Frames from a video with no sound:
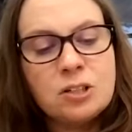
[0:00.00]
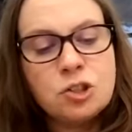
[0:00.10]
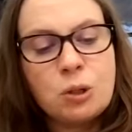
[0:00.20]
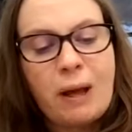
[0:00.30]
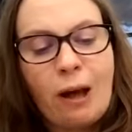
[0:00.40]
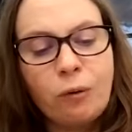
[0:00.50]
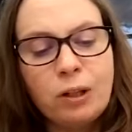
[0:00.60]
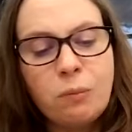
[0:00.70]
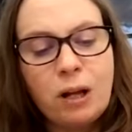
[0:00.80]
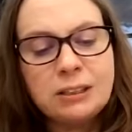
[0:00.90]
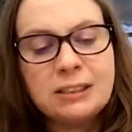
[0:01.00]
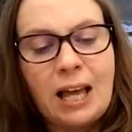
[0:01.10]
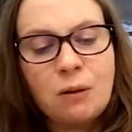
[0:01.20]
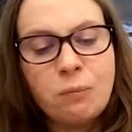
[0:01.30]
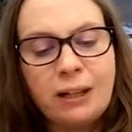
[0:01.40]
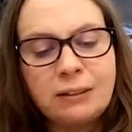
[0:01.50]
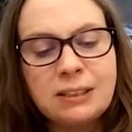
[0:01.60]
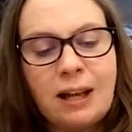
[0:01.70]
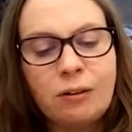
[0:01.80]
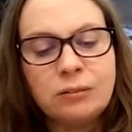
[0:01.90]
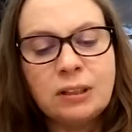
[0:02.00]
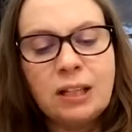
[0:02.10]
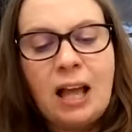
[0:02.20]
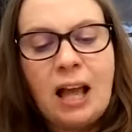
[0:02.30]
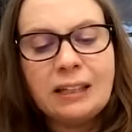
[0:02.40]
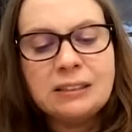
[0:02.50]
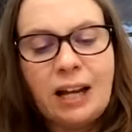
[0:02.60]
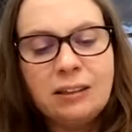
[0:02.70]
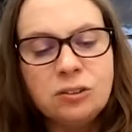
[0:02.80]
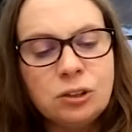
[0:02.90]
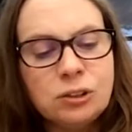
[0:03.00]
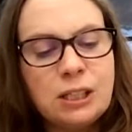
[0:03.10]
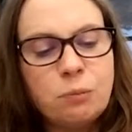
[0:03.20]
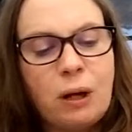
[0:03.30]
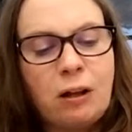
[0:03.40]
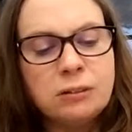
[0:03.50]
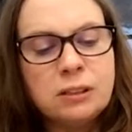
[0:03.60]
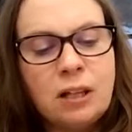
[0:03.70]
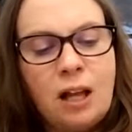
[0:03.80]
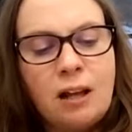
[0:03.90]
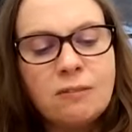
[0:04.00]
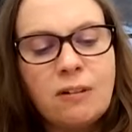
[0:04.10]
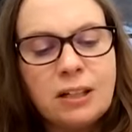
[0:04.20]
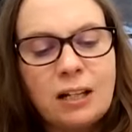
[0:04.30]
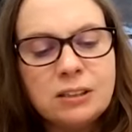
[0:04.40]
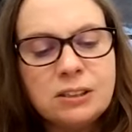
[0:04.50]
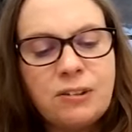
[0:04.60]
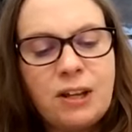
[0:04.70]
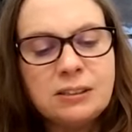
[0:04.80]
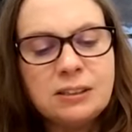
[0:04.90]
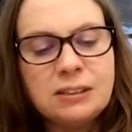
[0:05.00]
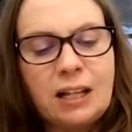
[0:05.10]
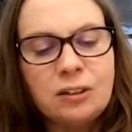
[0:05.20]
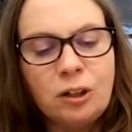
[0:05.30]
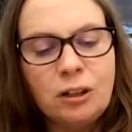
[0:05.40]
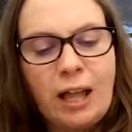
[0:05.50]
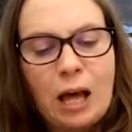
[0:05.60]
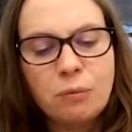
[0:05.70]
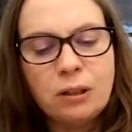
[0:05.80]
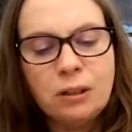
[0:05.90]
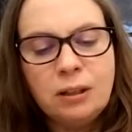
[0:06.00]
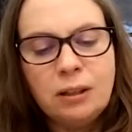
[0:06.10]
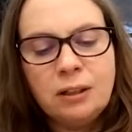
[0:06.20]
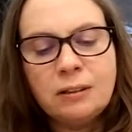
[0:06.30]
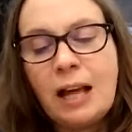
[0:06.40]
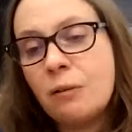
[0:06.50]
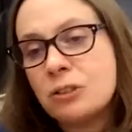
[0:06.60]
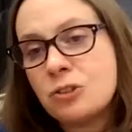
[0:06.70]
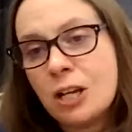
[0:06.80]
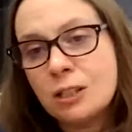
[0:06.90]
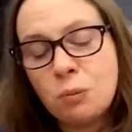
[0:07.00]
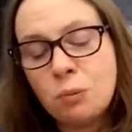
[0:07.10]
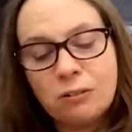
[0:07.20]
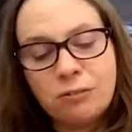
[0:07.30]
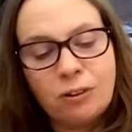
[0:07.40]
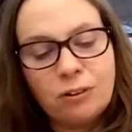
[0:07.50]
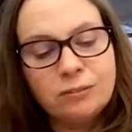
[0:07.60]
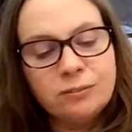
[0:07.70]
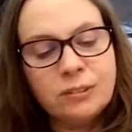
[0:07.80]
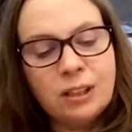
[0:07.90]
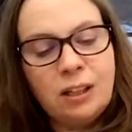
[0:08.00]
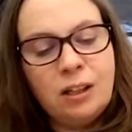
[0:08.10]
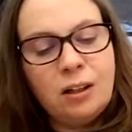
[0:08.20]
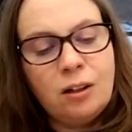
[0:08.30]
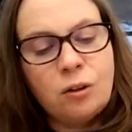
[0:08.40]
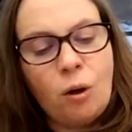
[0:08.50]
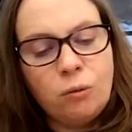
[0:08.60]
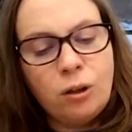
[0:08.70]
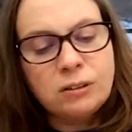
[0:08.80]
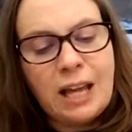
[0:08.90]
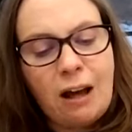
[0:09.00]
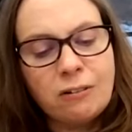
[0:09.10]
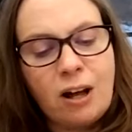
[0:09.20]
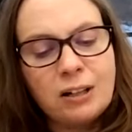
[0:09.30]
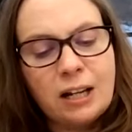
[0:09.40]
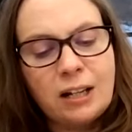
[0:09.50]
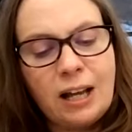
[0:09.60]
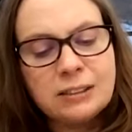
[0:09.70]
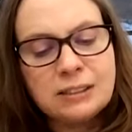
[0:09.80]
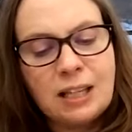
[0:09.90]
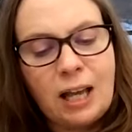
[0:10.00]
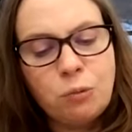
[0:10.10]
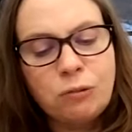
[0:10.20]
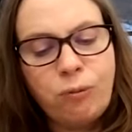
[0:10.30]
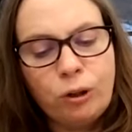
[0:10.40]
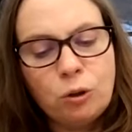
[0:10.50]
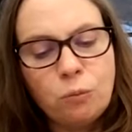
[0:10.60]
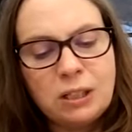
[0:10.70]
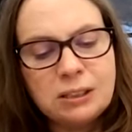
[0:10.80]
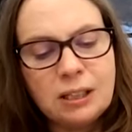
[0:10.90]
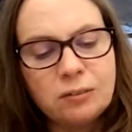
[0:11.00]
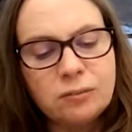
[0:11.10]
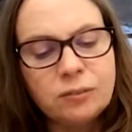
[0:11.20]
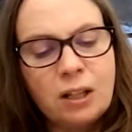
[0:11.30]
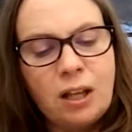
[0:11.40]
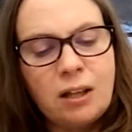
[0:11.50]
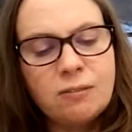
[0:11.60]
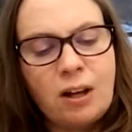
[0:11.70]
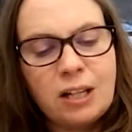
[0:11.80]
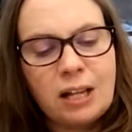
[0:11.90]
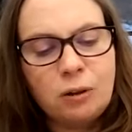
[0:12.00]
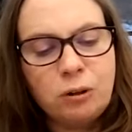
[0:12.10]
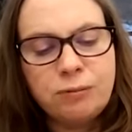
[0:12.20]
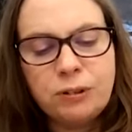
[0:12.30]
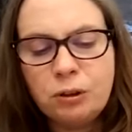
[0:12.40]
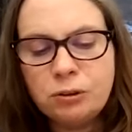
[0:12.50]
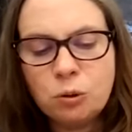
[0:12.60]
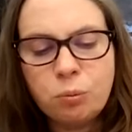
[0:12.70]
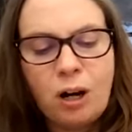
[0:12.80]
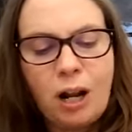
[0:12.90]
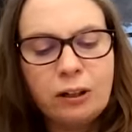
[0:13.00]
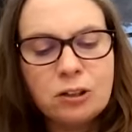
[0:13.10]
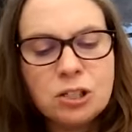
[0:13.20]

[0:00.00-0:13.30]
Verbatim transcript: She pouted but sat back down. I tightened her seatbelt. Vonetta's face stayed in her lap. That was just pitiful. Go look down, Vonetta, I said, before you miss it. Vonetta refused to pry her